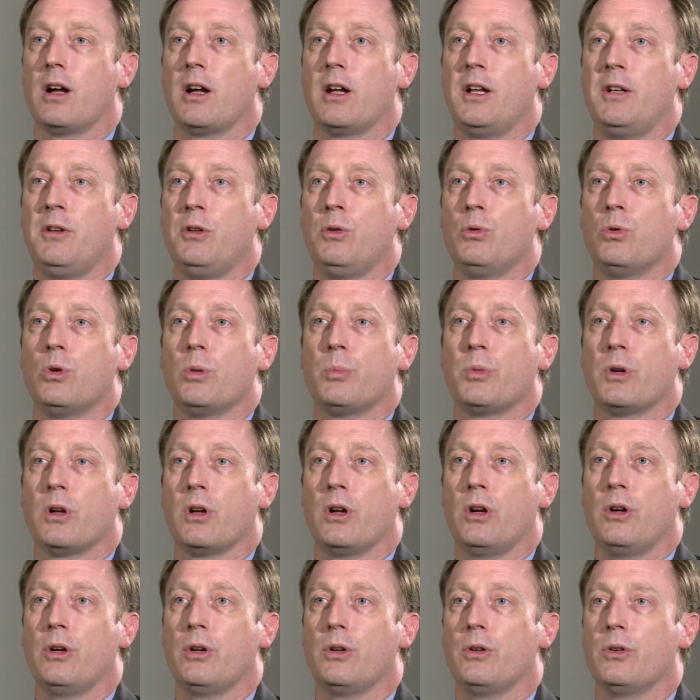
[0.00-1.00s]
in Europe
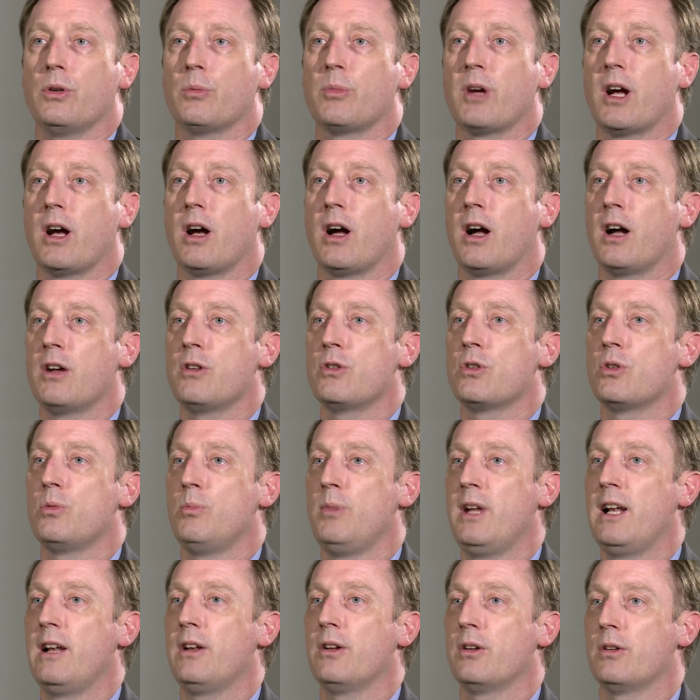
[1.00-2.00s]
alone, about 100
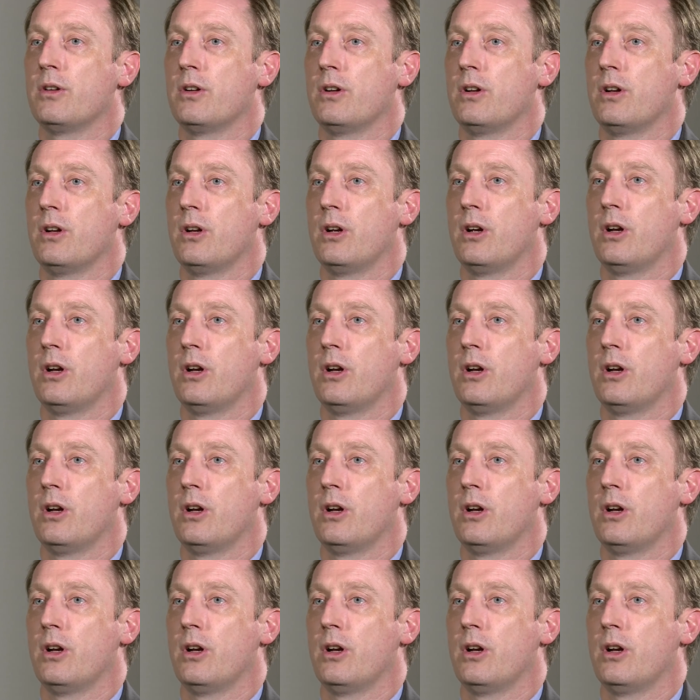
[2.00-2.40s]
million